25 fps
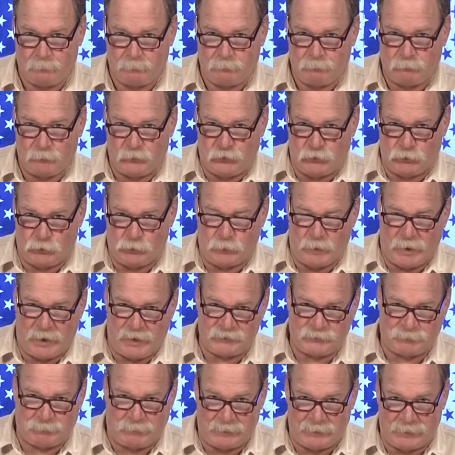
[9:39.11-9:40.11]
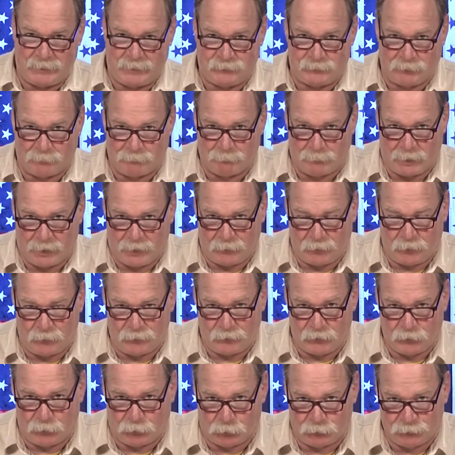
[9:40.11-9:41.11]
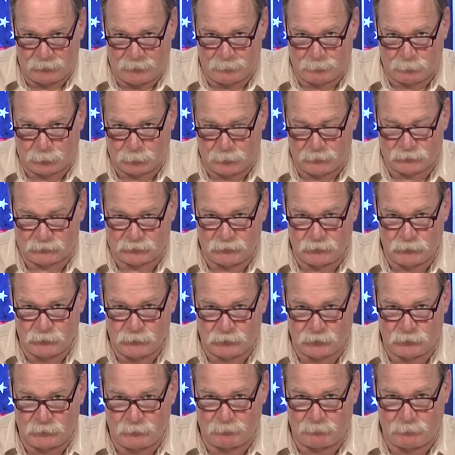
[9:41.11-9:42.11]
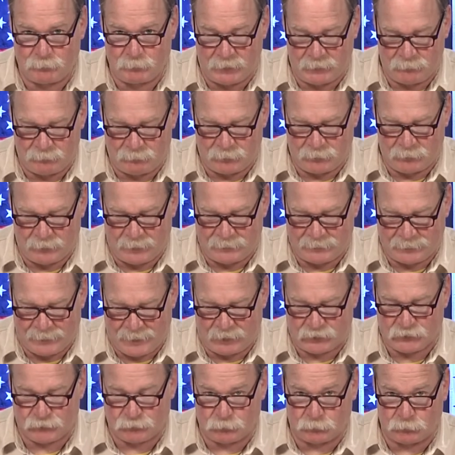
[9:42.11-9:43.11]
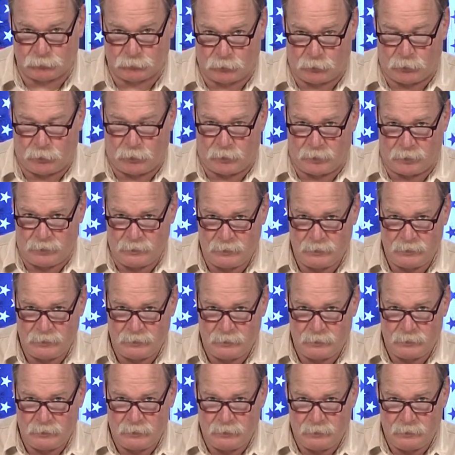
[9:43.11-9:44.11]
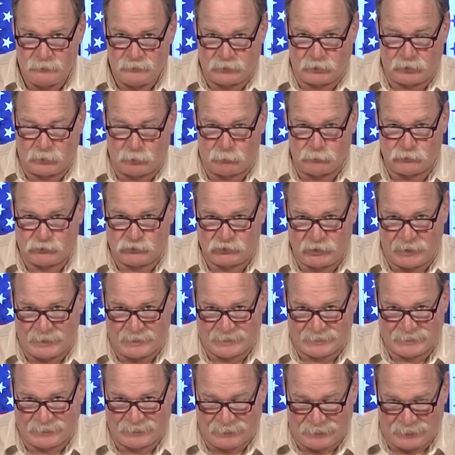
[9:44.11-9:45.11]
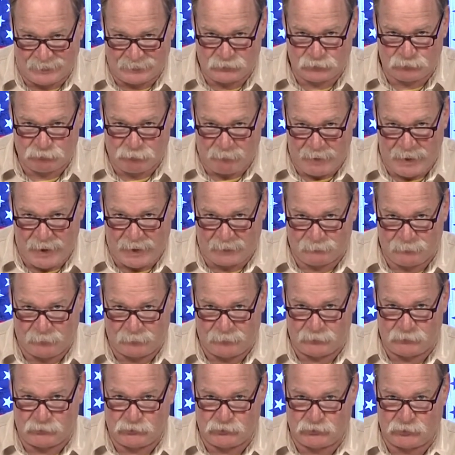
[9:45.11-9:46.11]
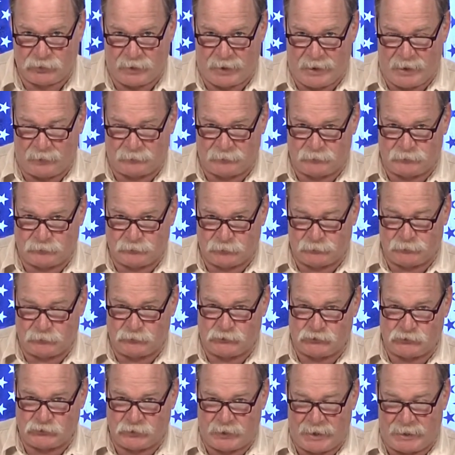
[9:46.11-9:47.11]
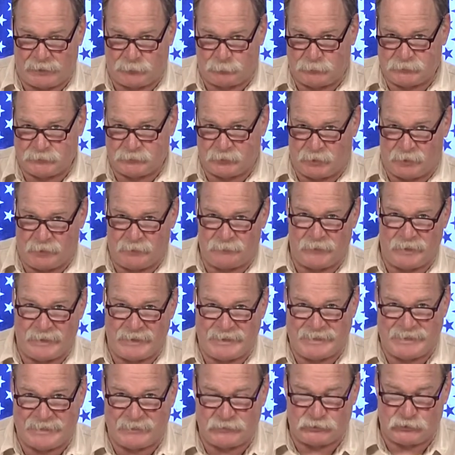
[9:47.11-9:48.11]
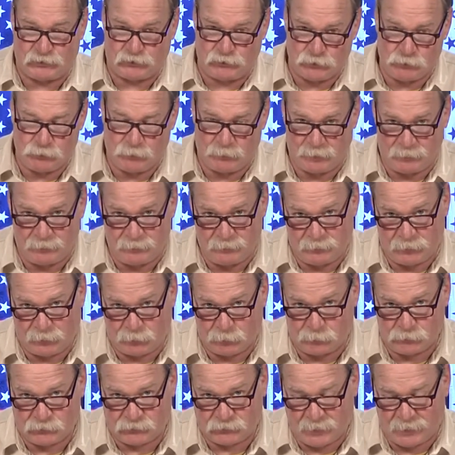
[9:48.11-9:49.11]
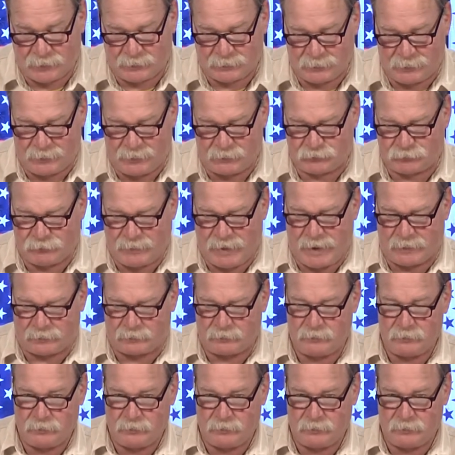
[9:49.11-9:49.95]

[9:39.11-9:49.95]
You, as being the mother, the only person who could, in natural law, negotiate contract for this child until this child was of age to negotiate contract,